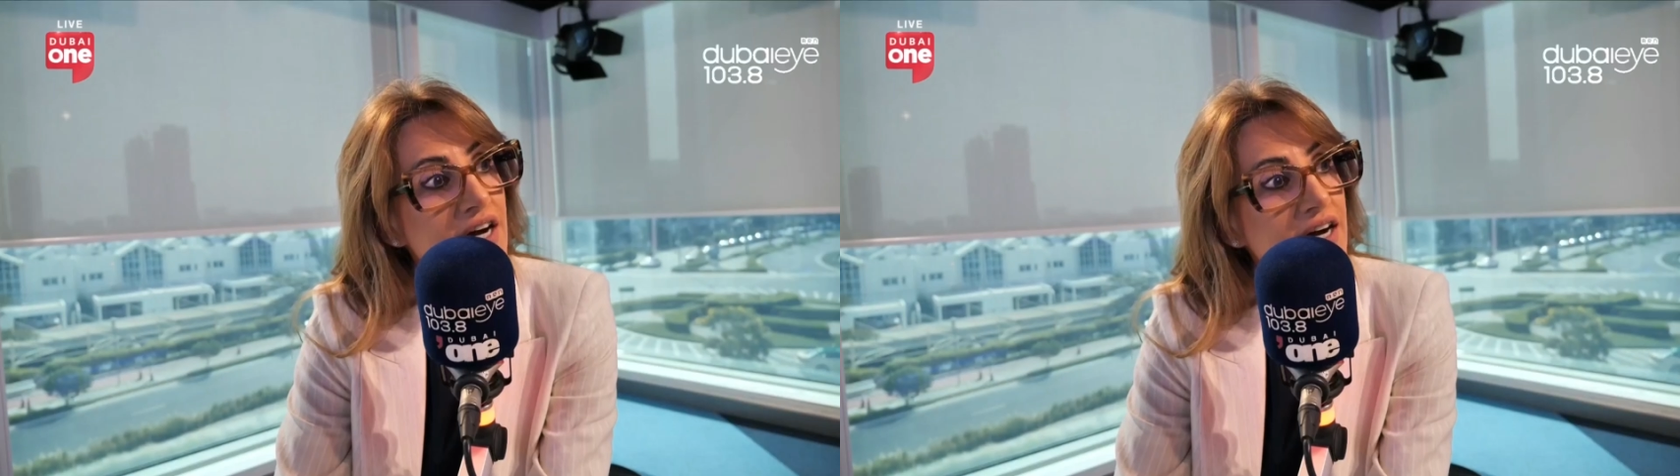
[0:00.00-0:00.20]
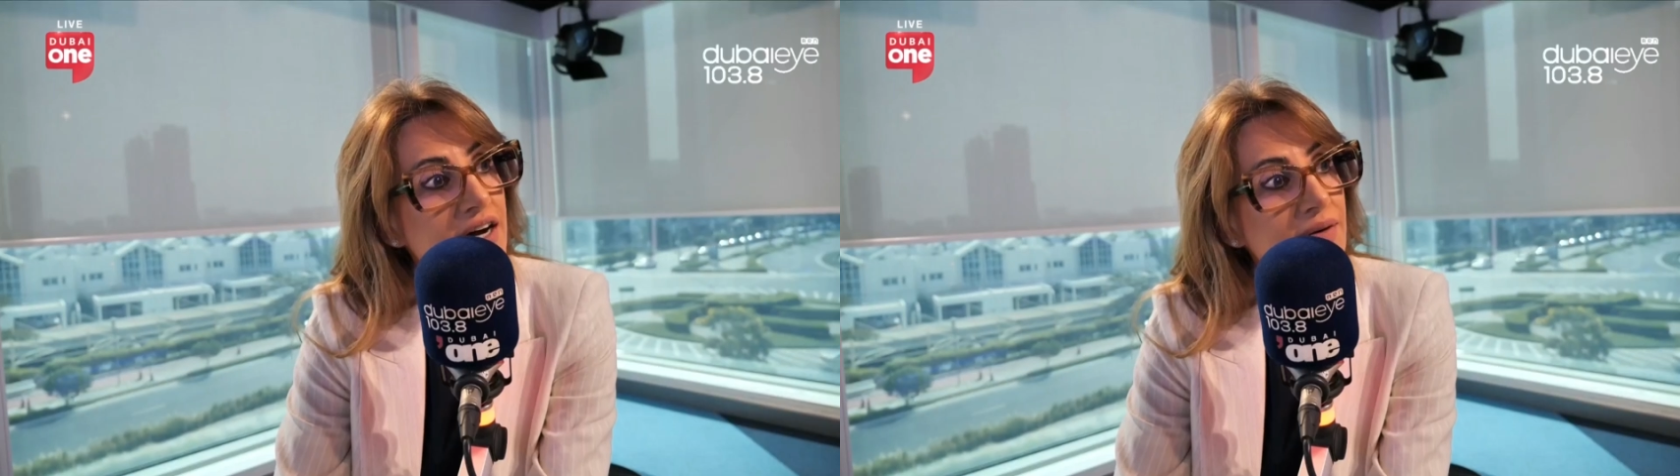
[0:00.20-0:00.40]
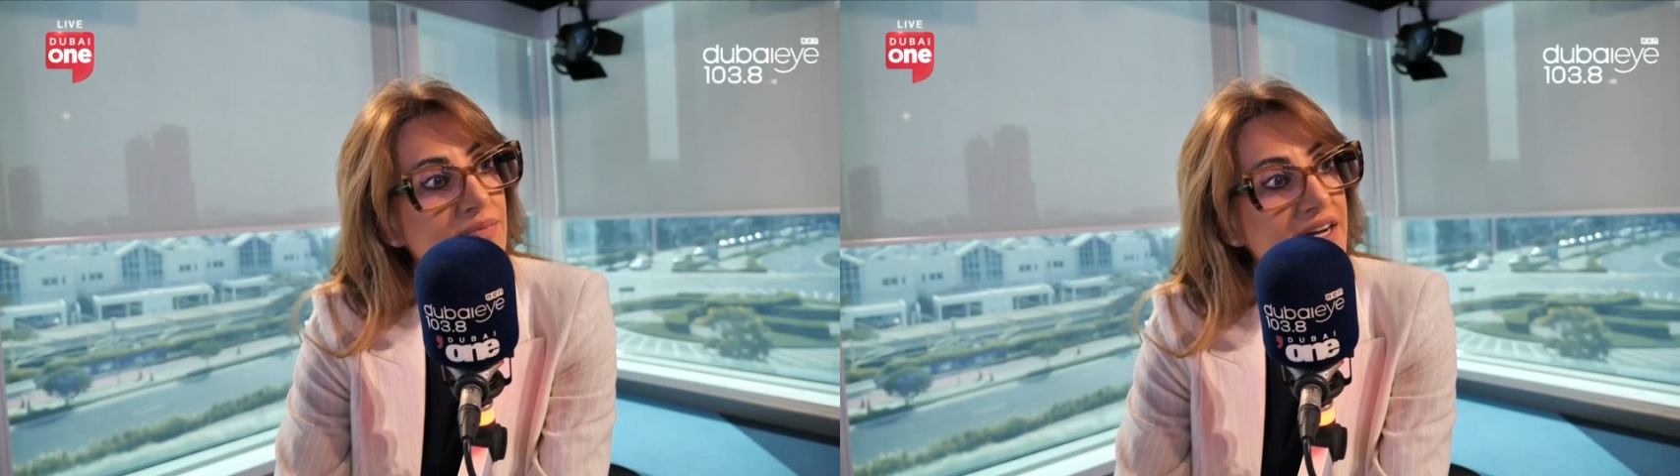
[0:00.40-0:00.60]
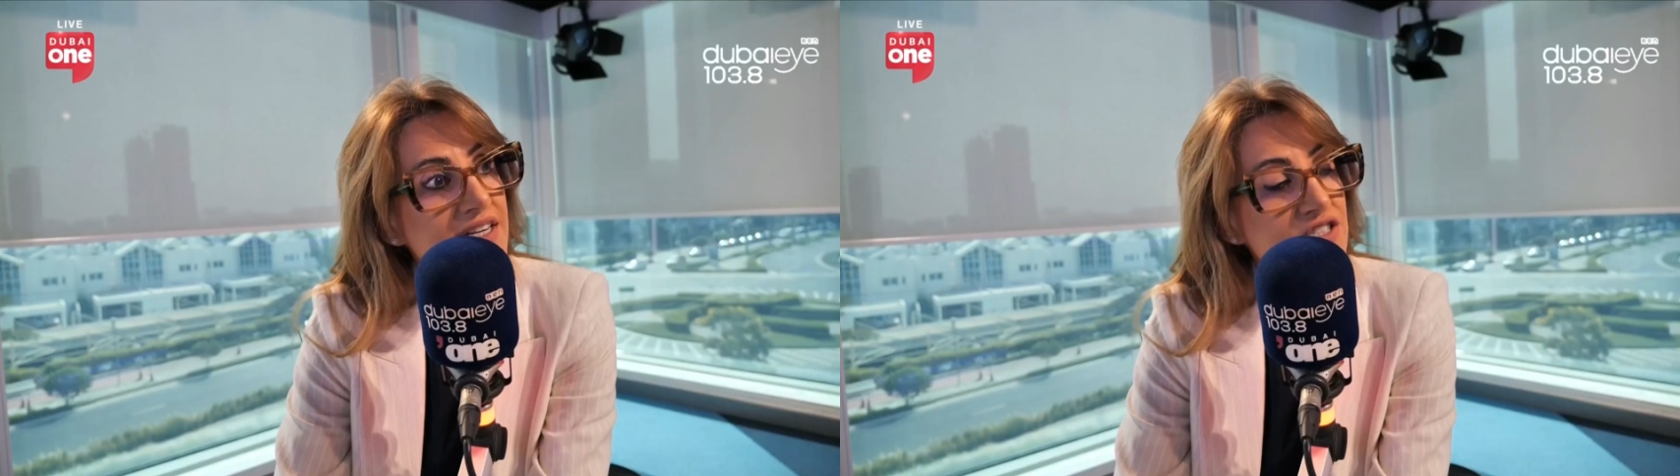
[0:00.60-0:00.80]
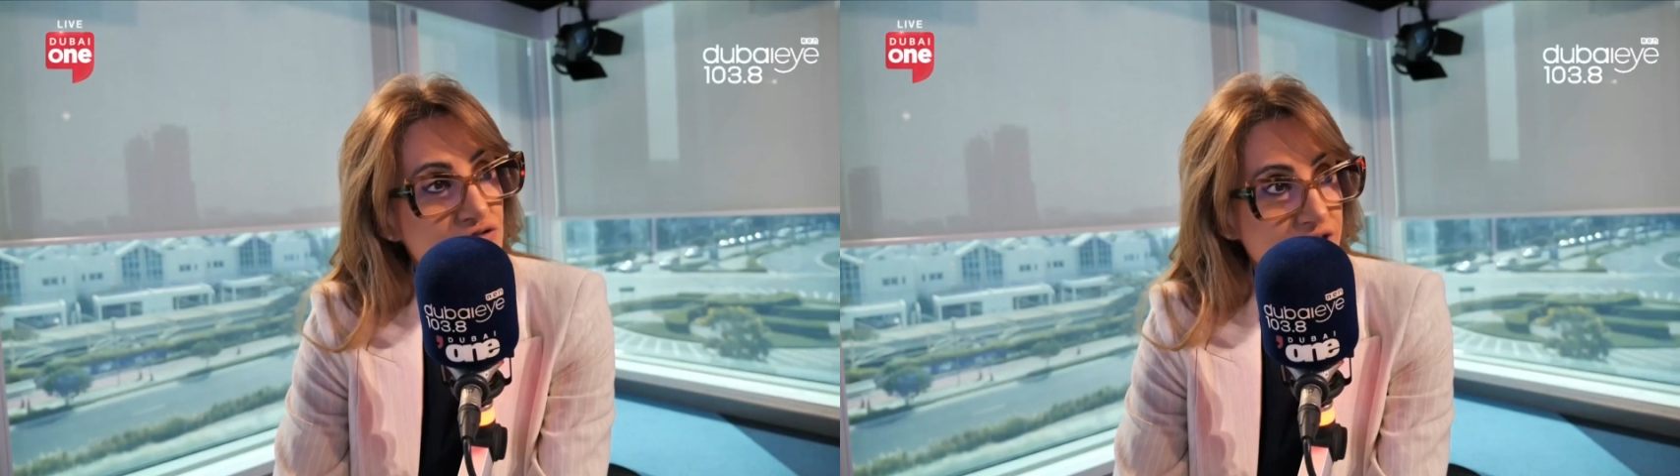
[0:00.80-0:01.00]
um, that
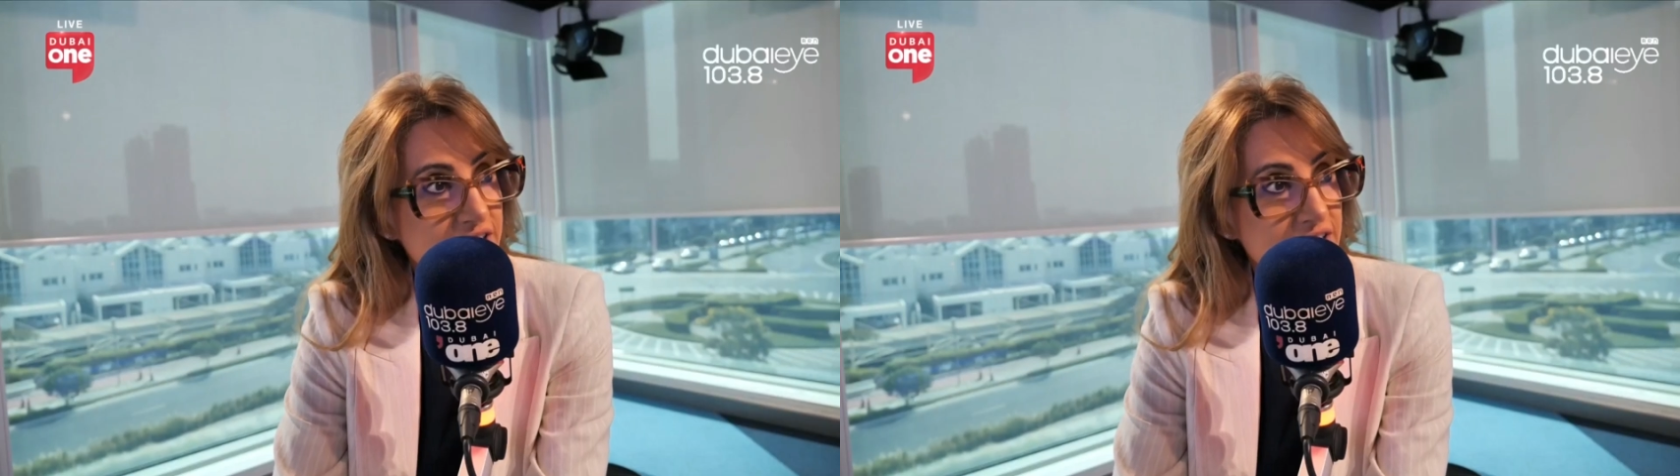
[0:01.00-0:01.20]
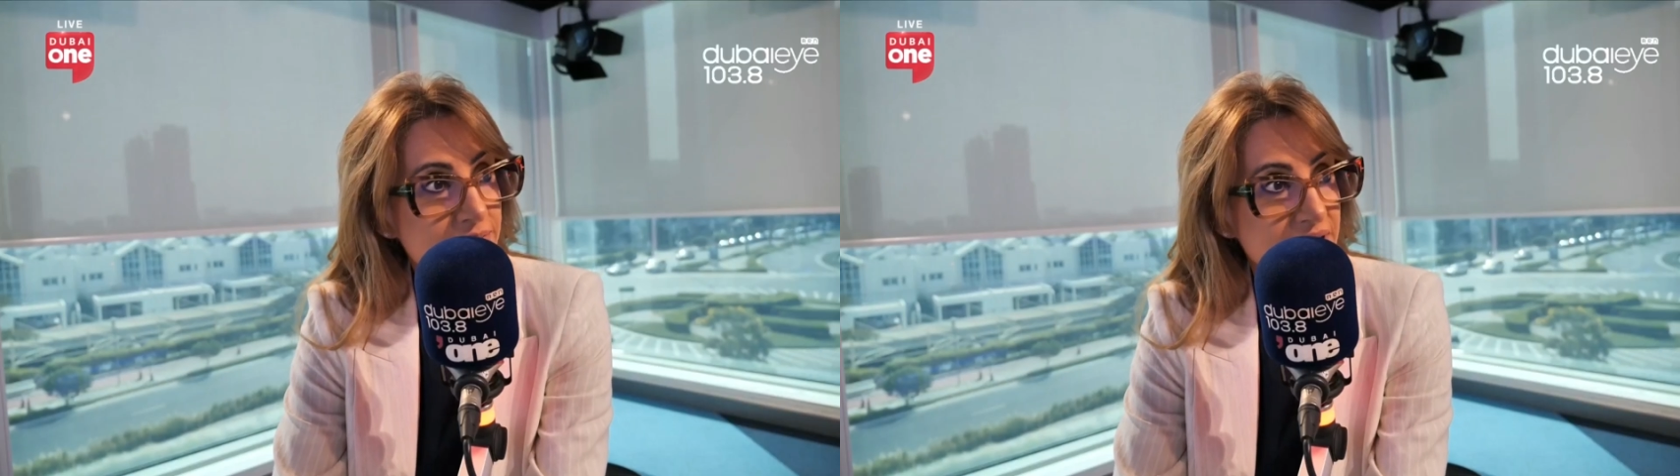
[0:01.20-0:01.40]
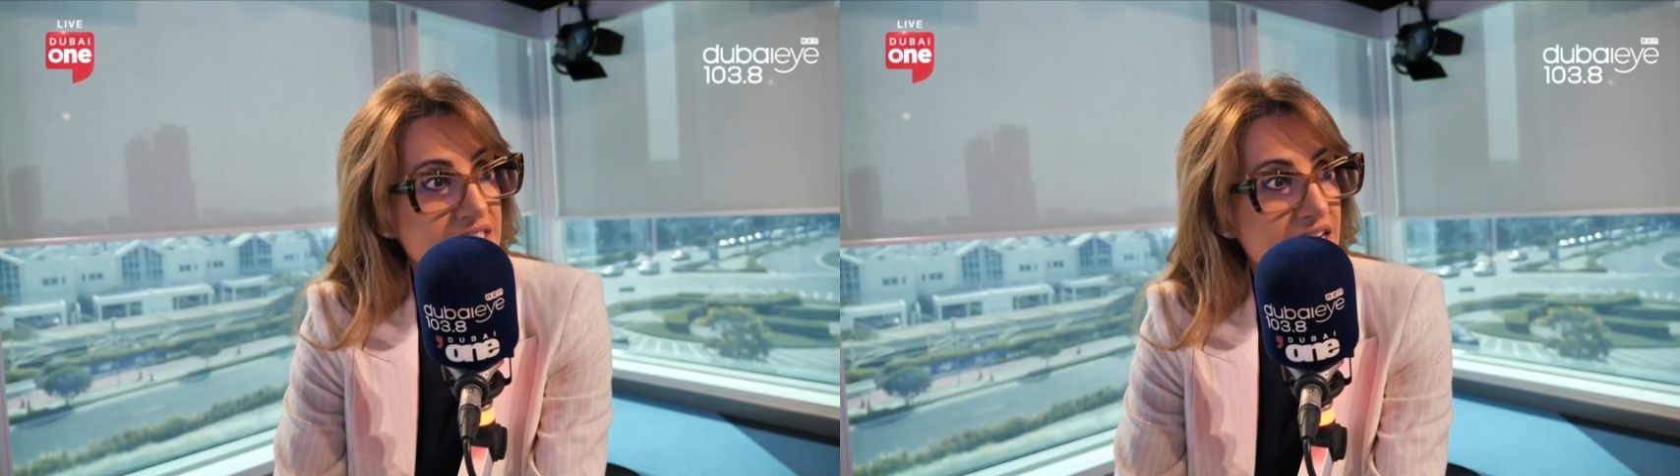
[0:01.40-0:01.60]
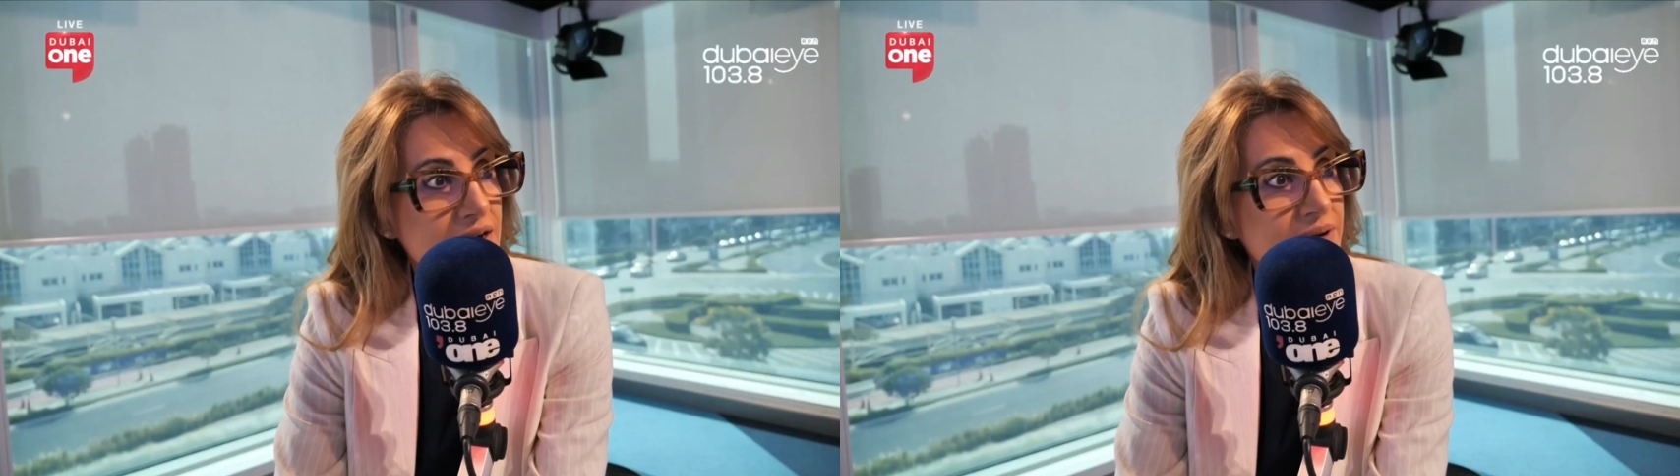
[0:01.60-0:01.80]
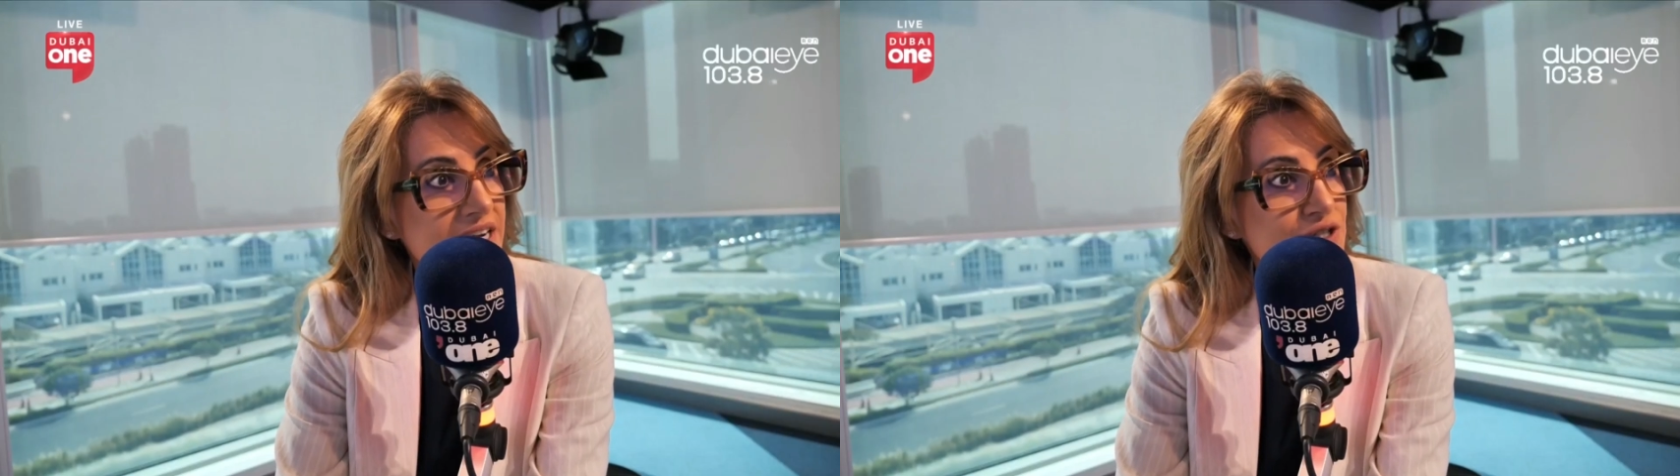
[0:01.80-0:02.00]
has really picked
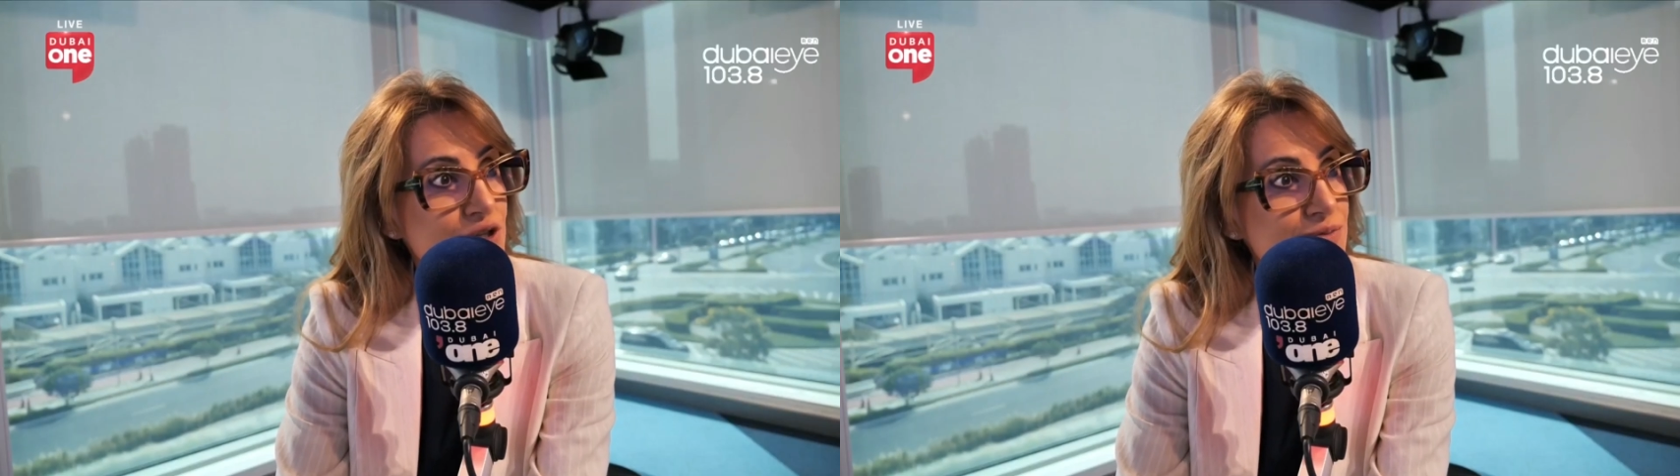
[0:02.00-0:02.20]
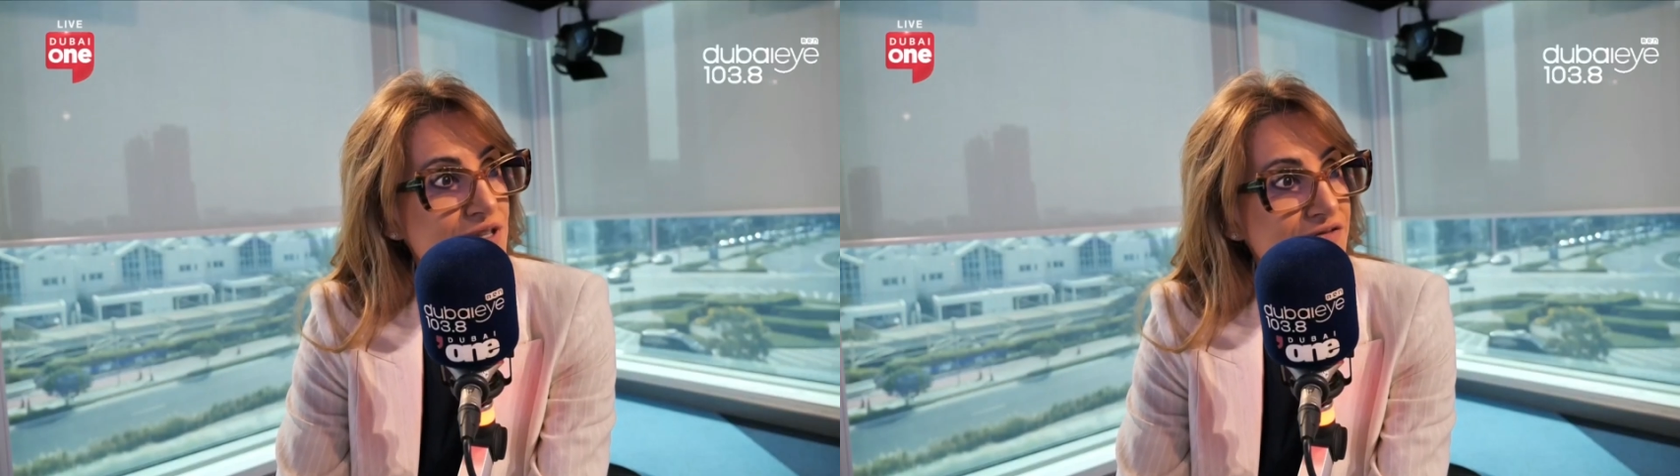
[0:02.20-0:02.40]
up in terms